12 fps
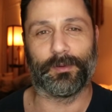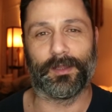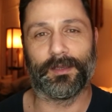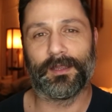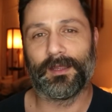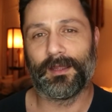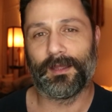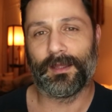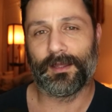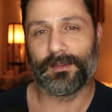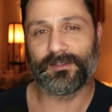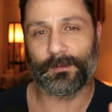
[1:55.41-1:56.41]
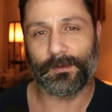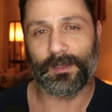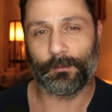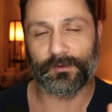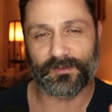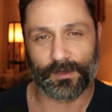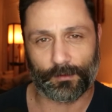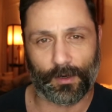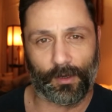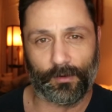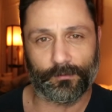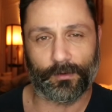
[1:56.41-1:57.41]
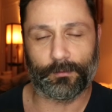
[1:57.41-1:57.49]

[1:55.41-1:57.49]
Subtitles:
but something that was their own.